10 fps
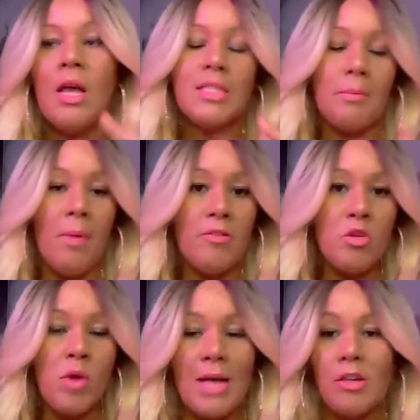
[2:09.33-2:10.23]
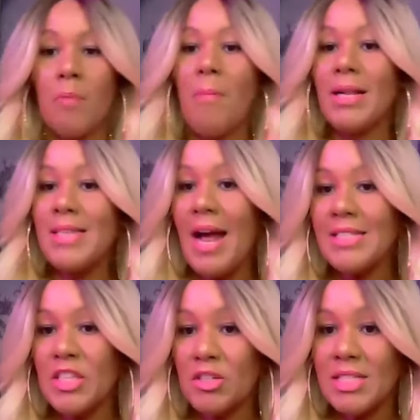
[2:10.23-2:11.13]
Some of you guys are
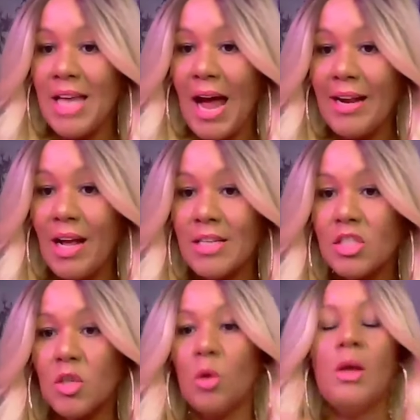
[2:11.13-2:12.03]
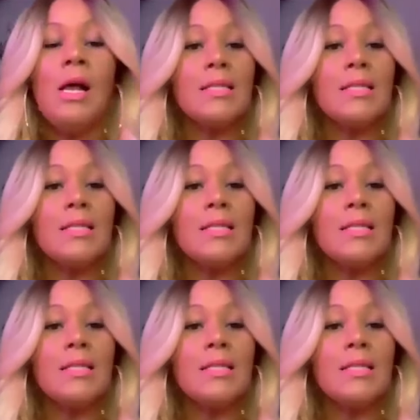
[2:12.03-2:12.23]
monetizing your side hustle.